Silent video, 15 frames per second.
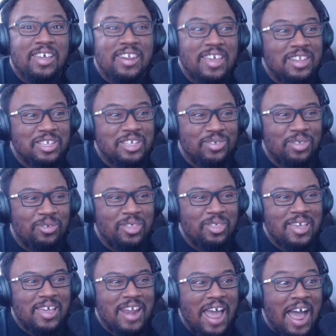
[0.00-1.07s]
good. It looks really,
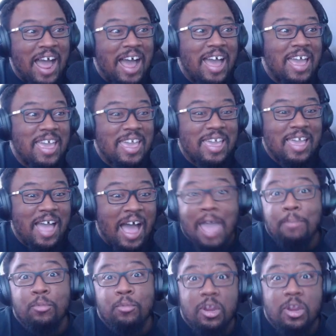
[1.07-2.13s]
really good. I
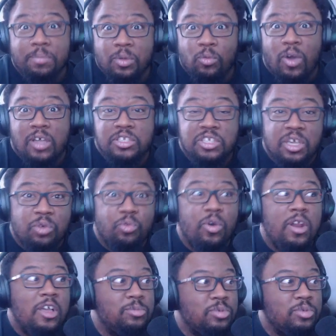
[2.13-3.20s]
I'm going to be watching it
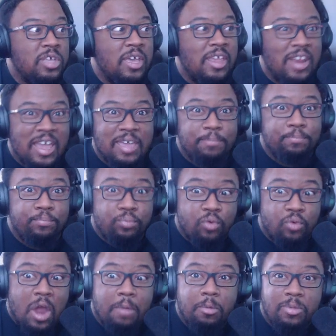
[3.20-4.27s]
100. percent Like
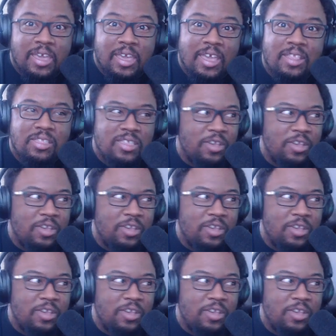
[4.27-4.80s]
probably in